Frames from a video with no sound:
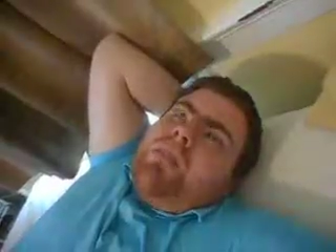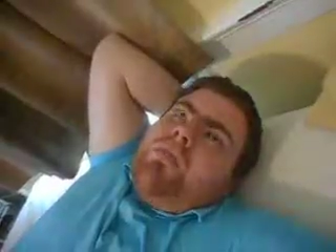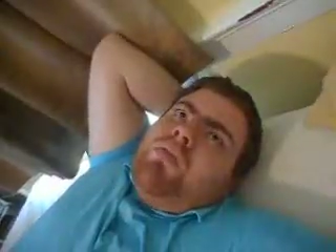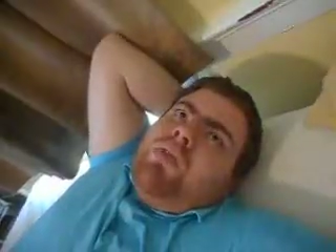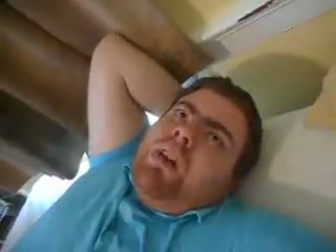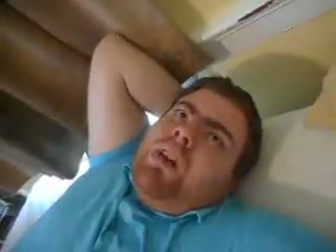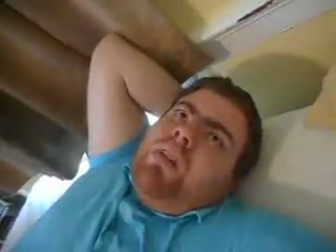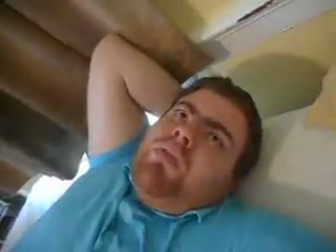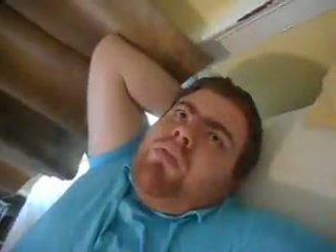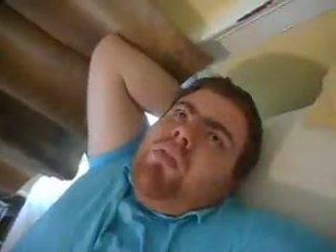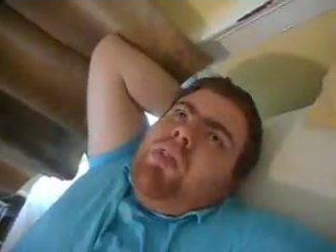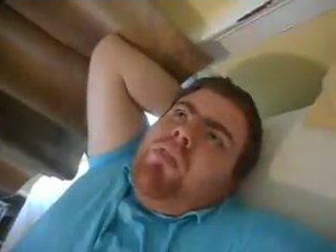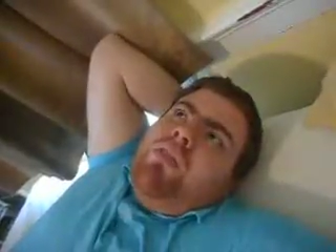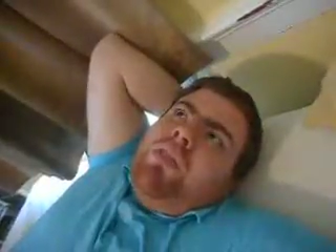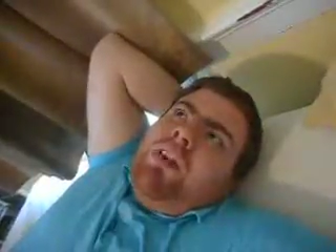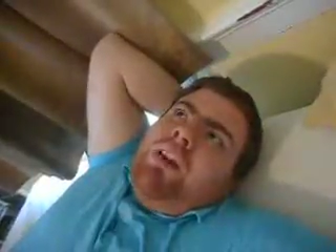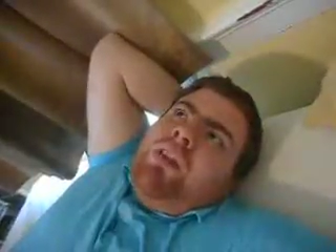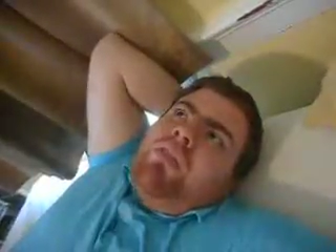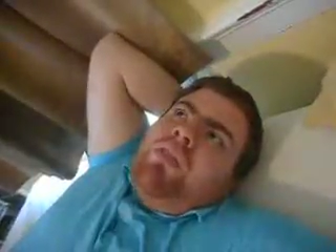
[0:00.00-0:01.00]
Well, we
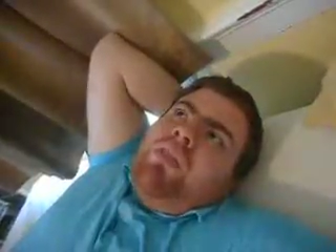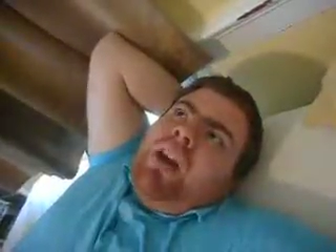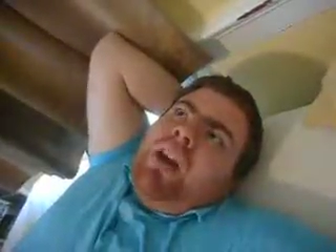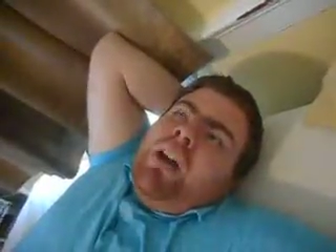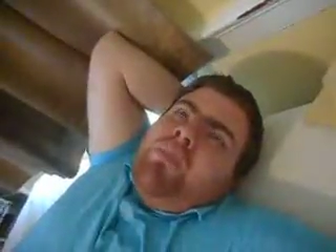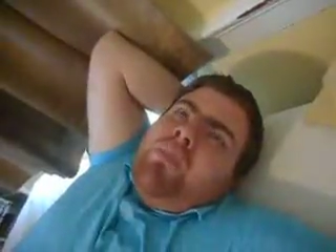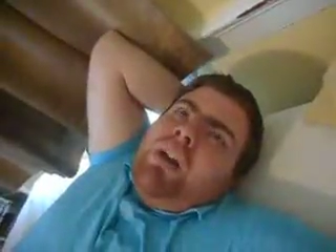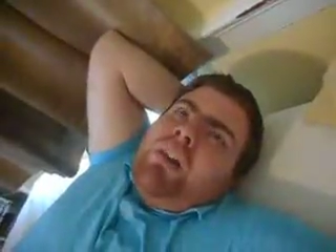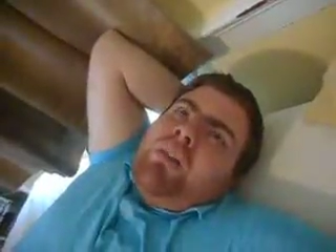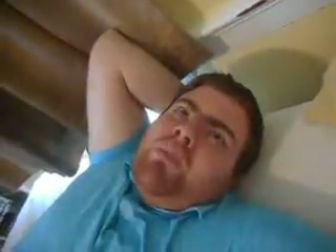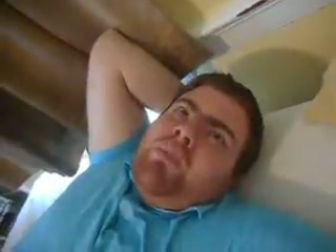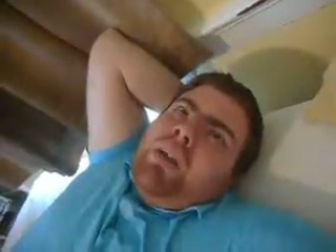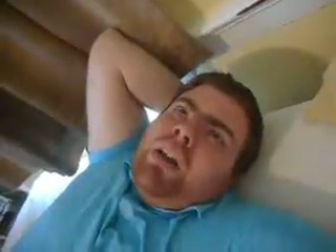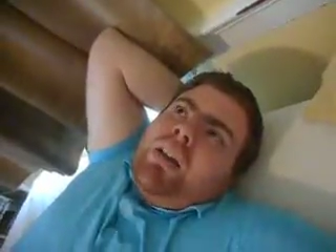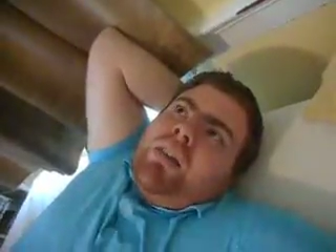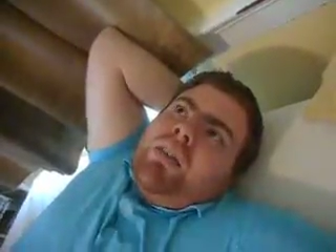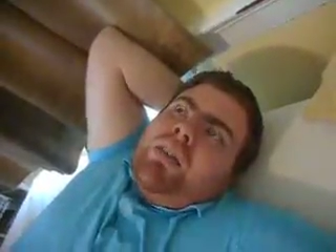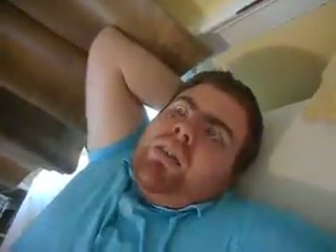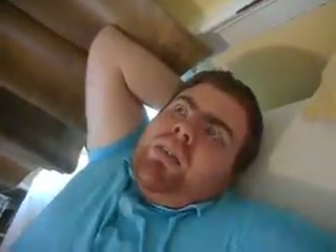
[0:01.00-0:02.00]
were very much a
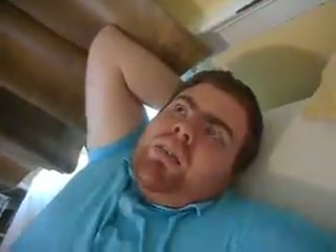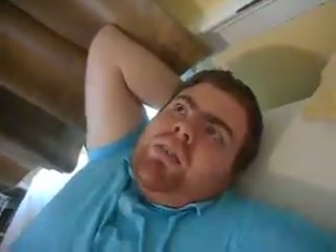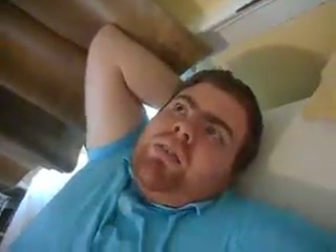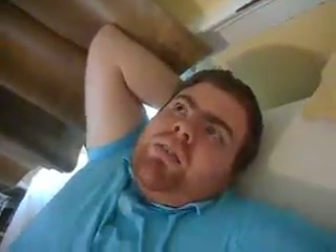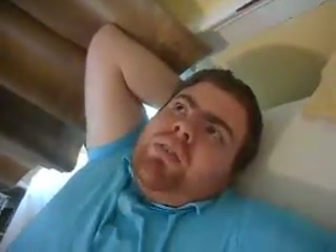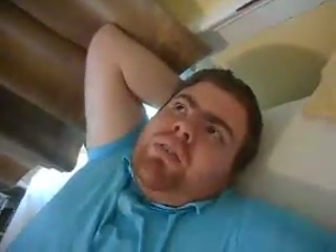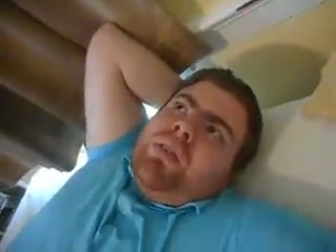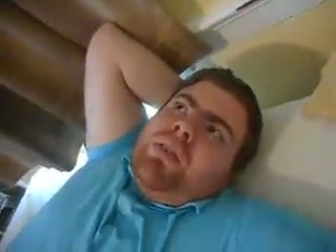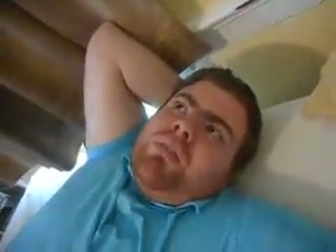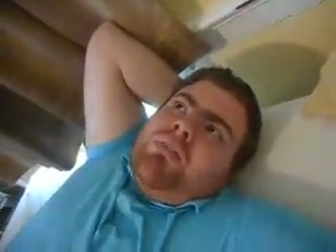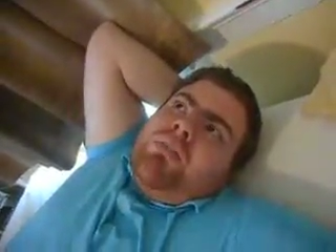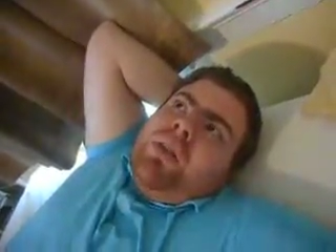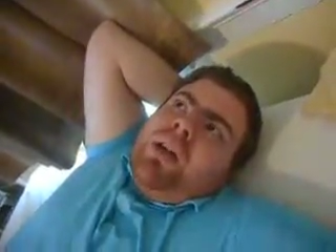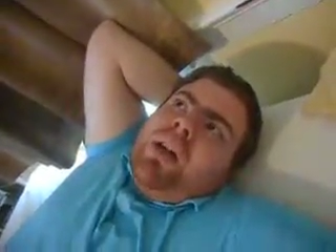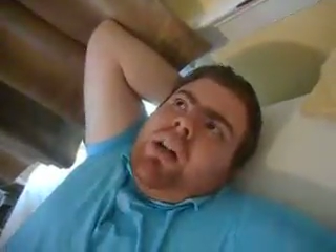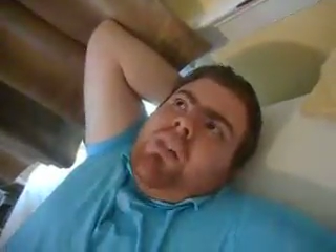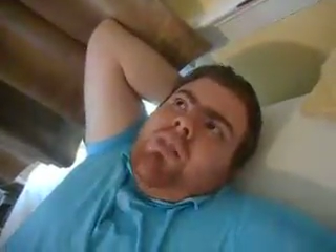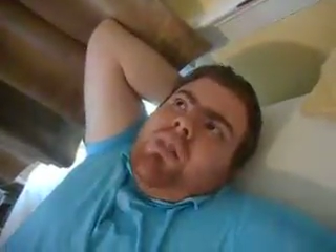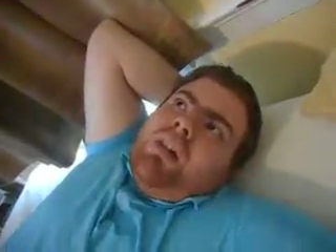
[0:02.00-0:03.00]
mix, but
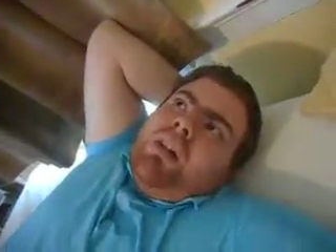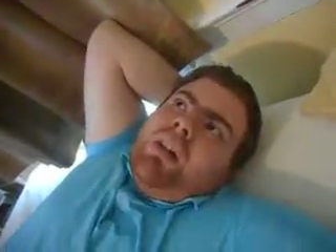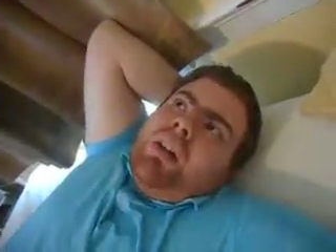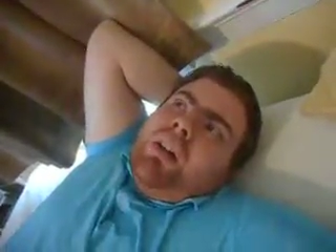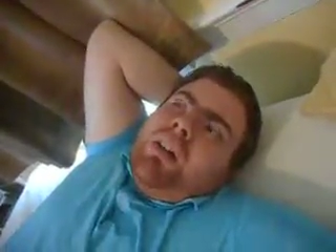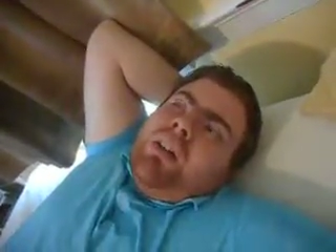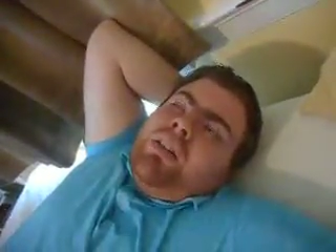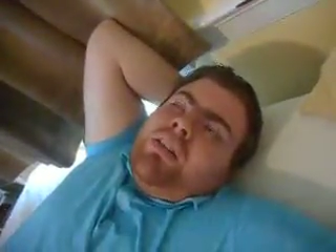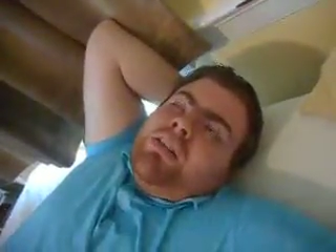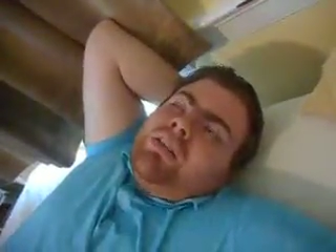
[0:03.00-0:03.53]
not really.